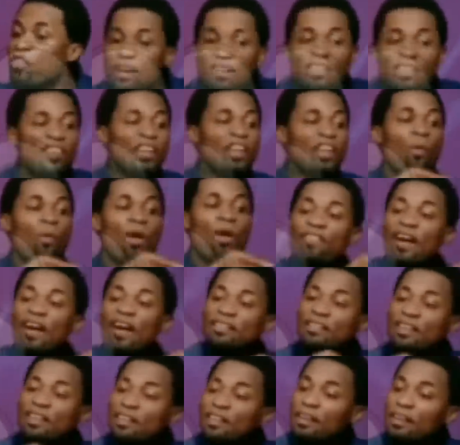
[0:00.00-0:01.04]
the reason they were
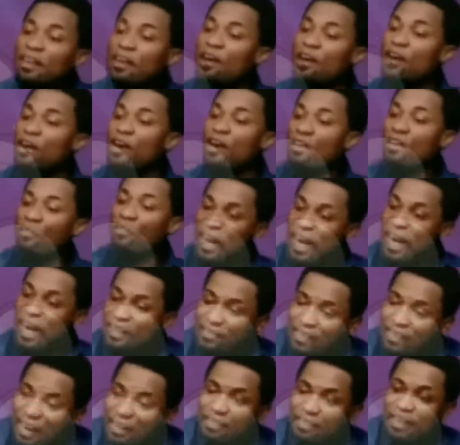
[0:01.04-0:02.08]
fighting
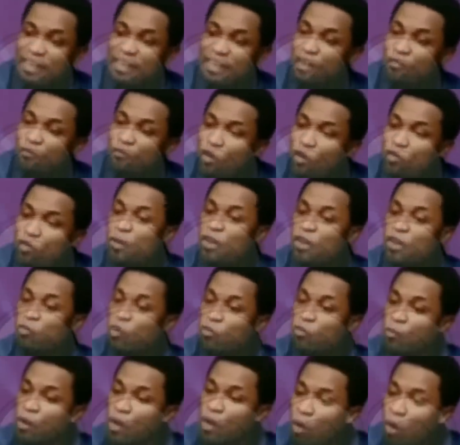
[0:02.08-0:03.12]
like that in the first place
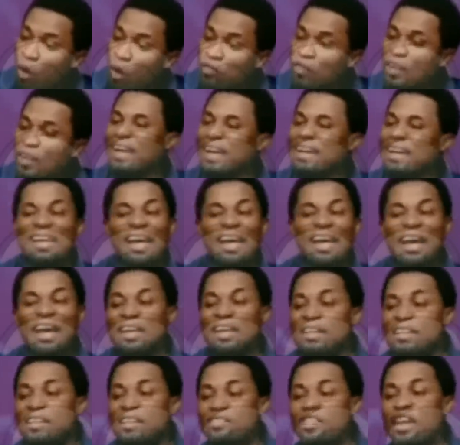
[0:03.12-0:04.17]
was because their
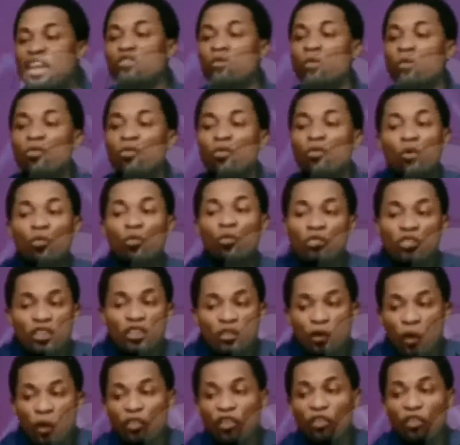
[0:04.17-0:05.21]
allegiance was not to
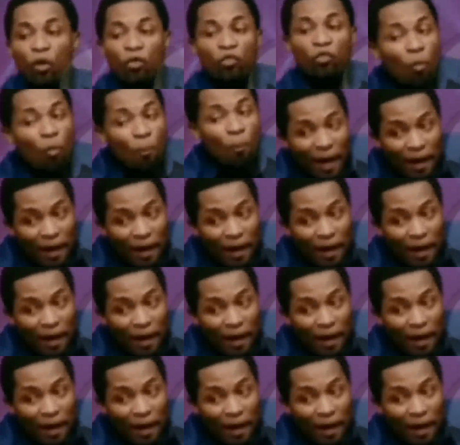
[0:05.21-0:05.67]
Jesus, it was to